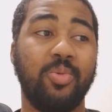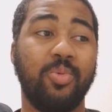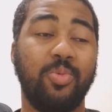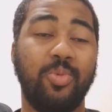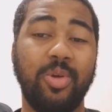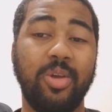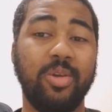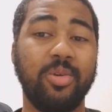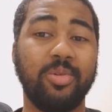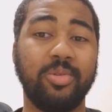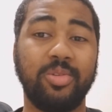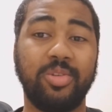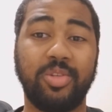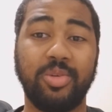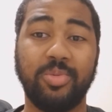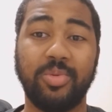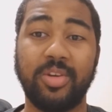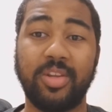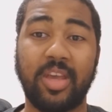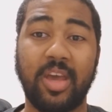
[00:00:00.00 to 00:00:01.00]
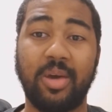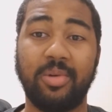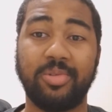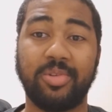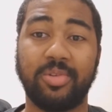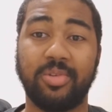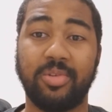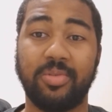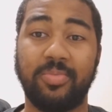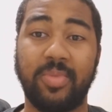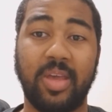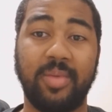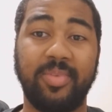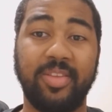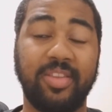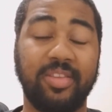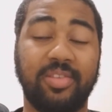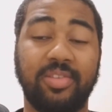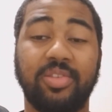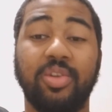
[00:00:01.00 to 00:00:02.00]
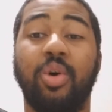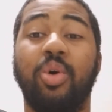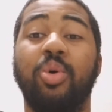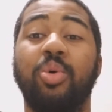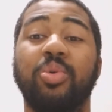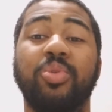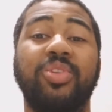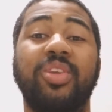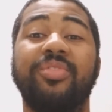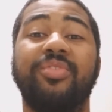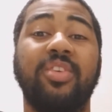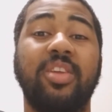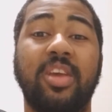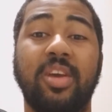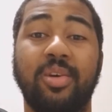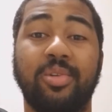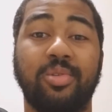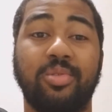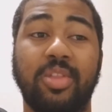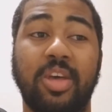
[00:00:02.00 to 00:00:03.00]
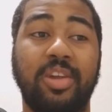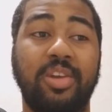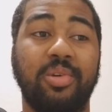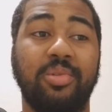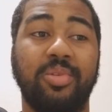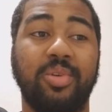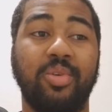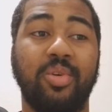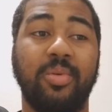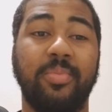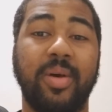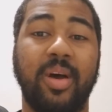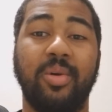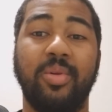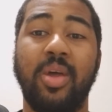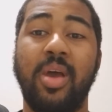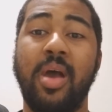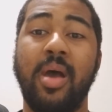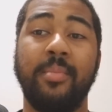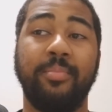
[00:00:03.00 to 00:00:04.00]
weird to encounter. Maybe this is a whole different character that I don't know about.